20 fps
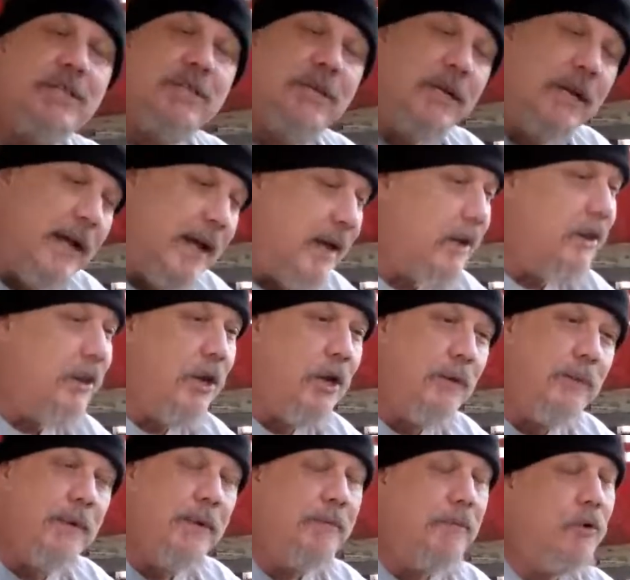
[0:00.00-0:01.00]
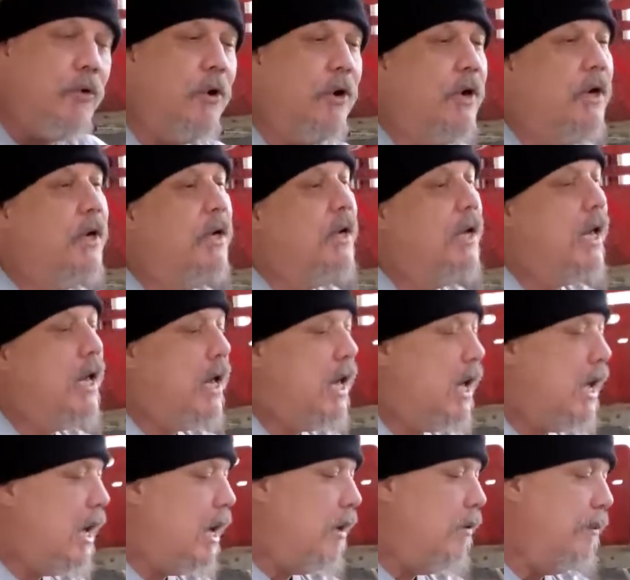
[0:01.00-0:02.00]
you can add a little bit more.
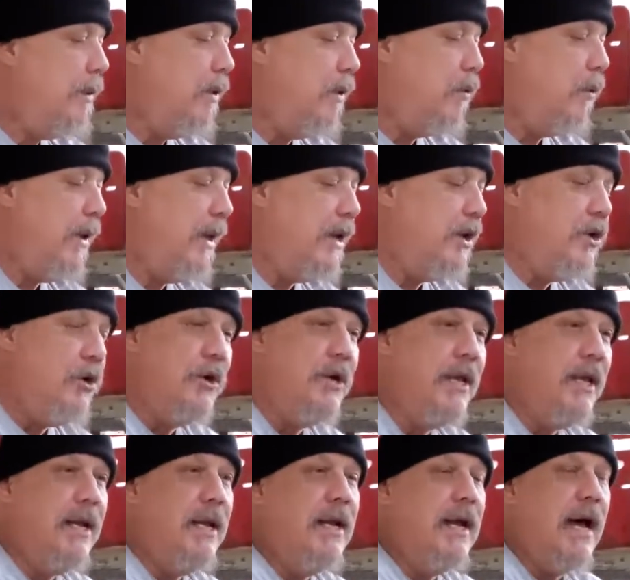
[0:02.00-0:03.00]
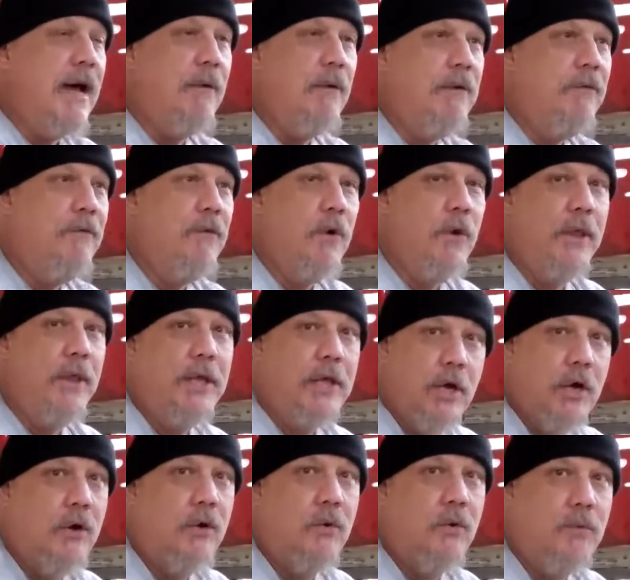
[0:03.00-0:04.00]
But when cooking, I would really
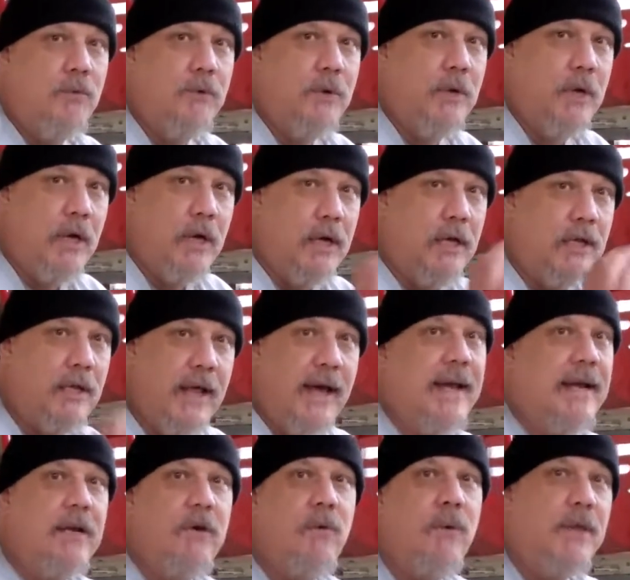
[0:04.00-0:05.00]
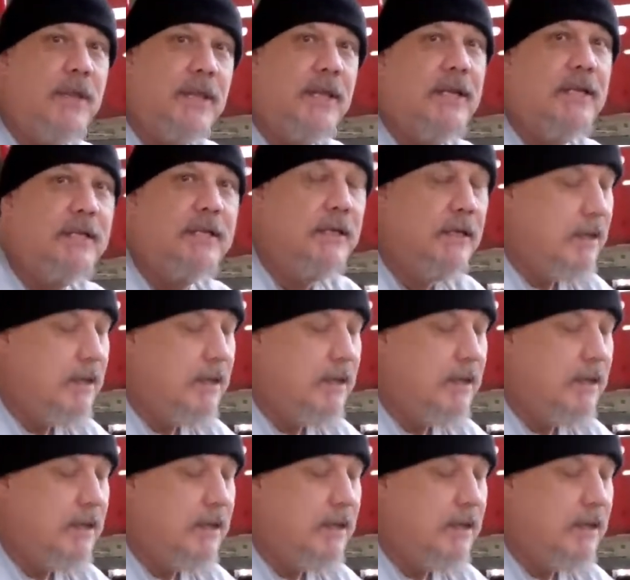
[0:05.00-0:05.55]
go light with it.